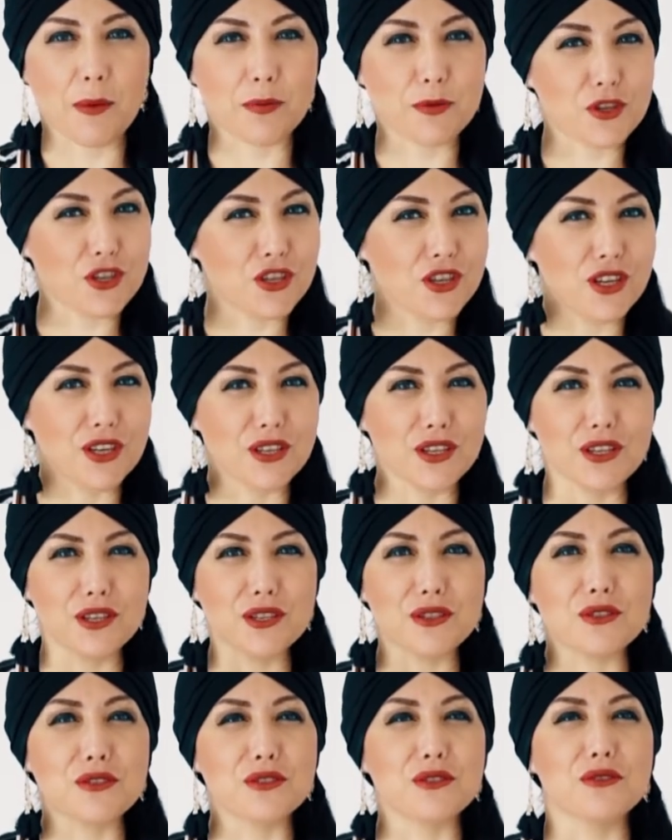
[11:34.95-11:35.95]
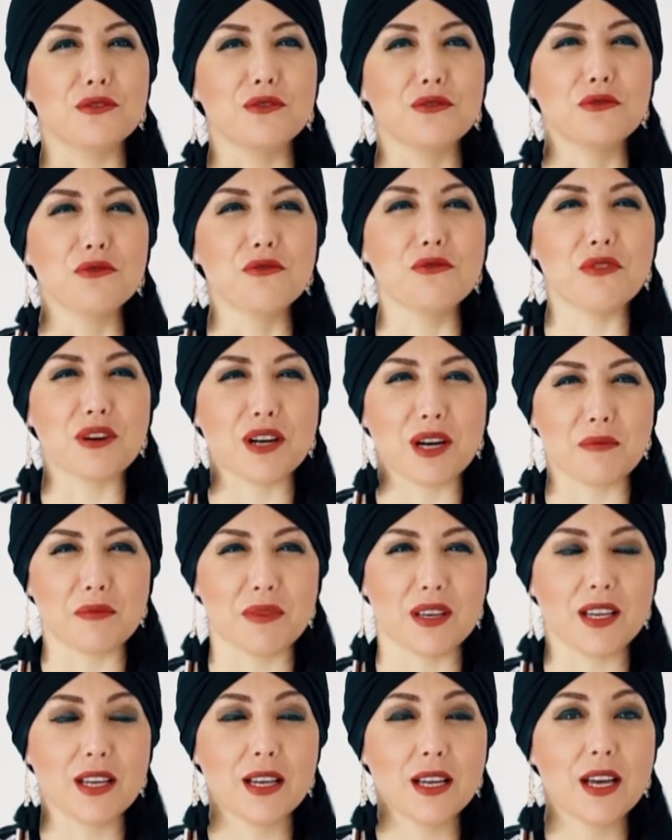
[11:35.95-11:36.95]
and
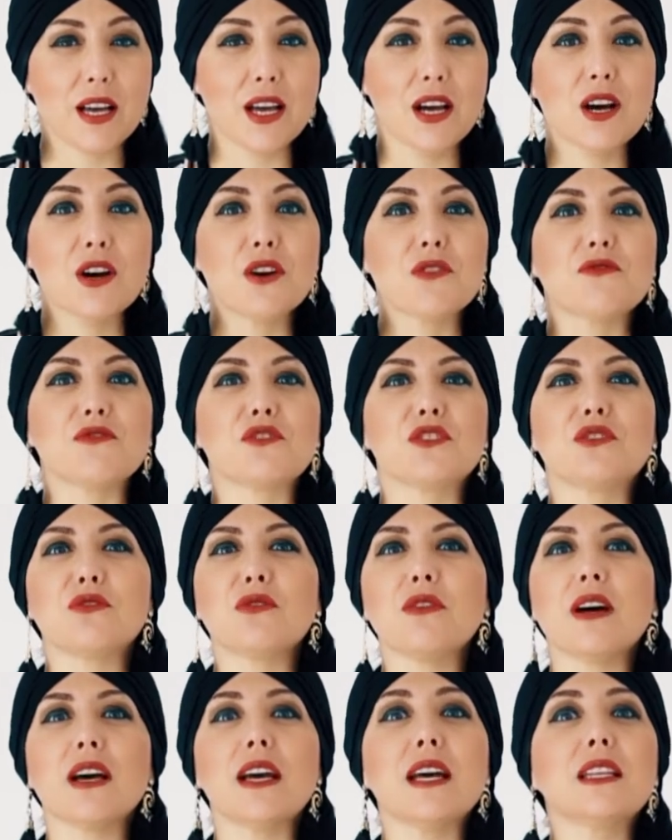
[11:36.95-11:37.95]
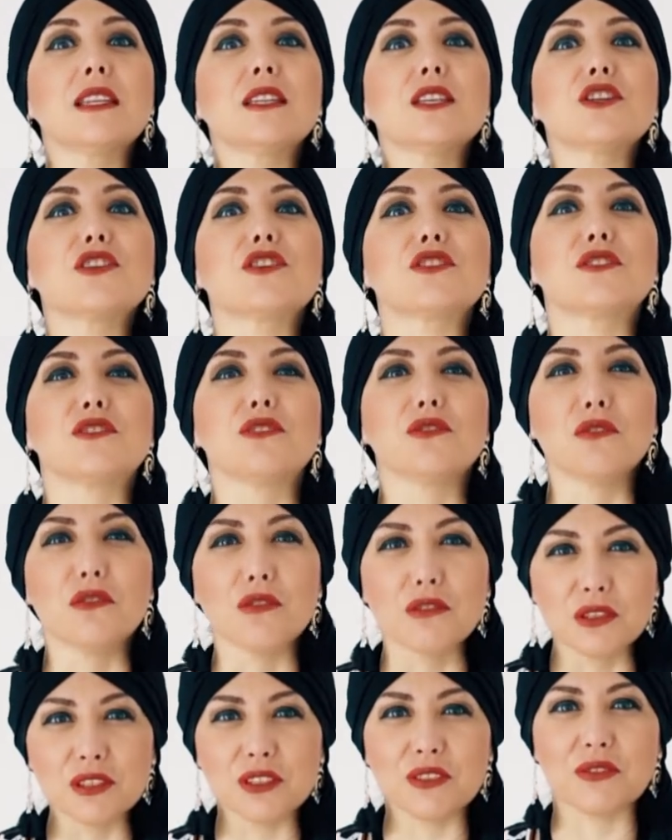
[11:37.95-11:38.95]
communication with spirits will all
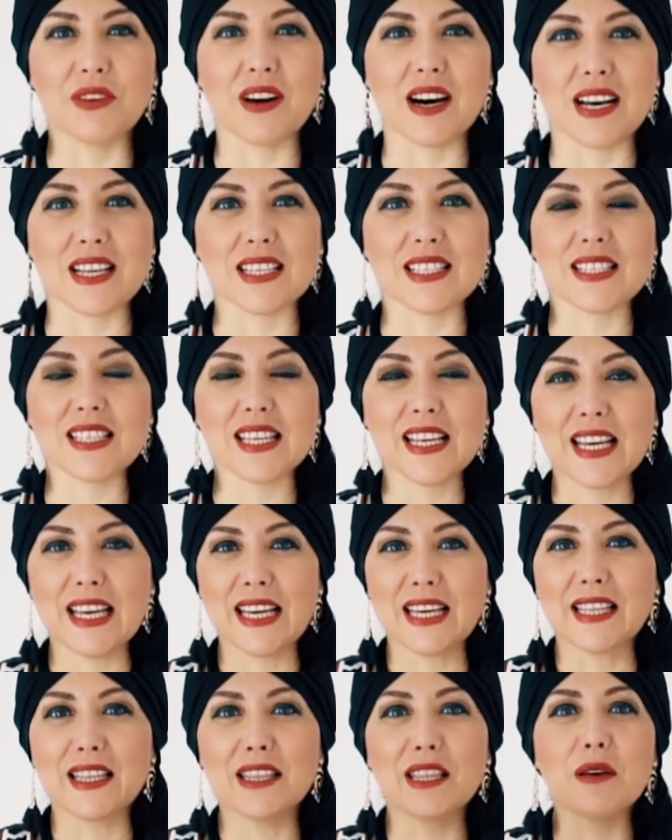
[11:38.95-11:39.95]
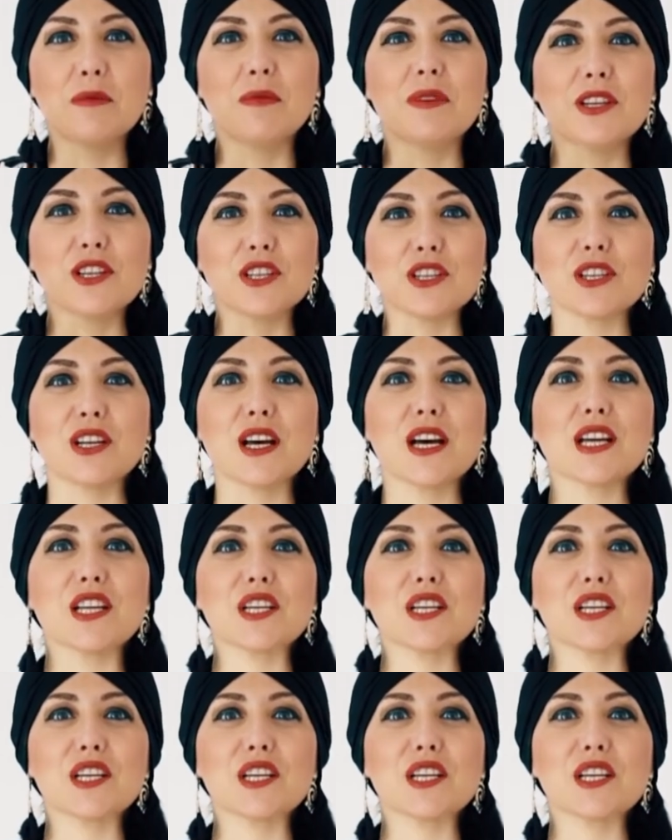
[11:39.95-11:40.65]
await you at the next